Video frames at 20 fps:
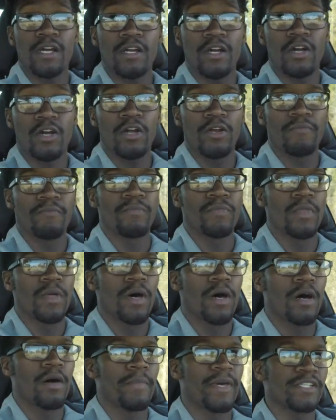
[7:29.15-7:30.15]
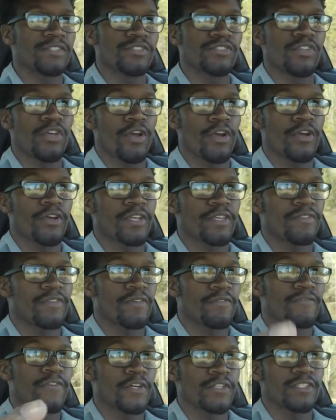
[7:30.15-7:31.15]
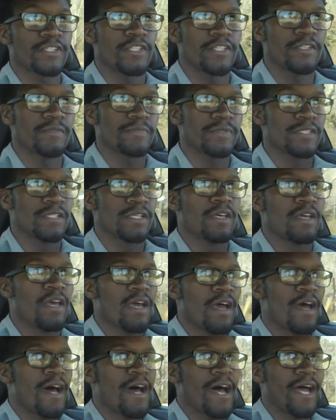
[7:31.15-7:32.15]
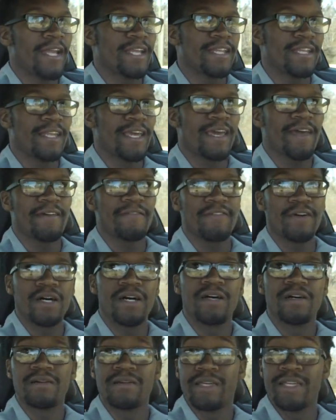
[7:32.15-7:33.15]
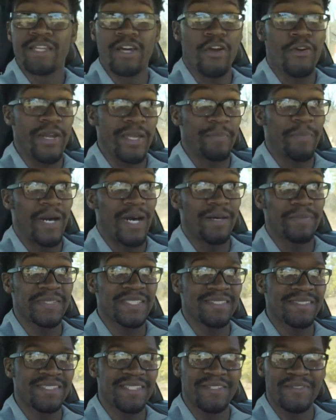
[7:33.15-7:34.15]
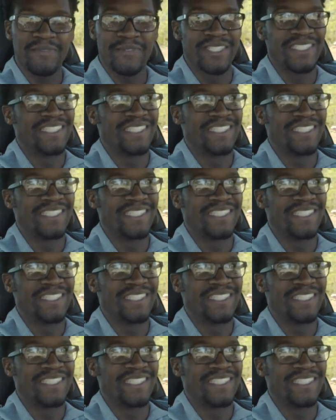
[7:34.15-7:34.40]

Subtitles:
car. As you heard in the first clips, I did have it already pops and stuff, which